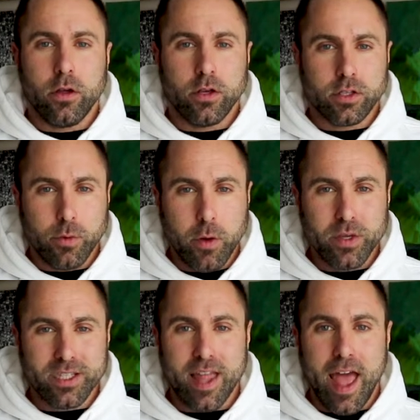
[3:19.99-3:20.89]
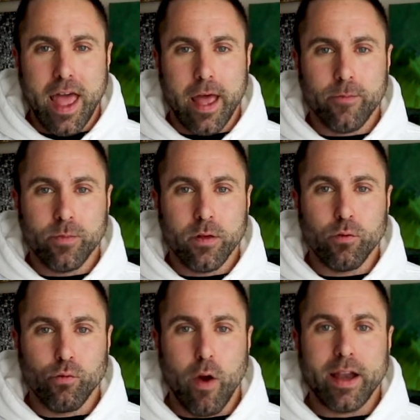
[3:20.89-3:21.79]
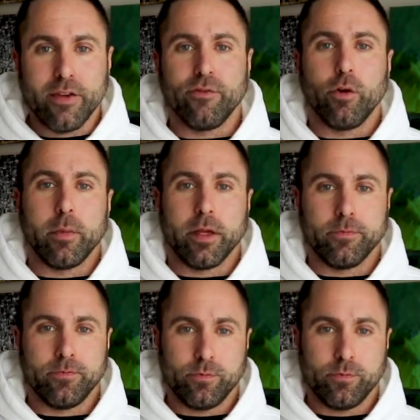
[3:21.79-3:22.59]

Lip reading: So it was there, ready for me.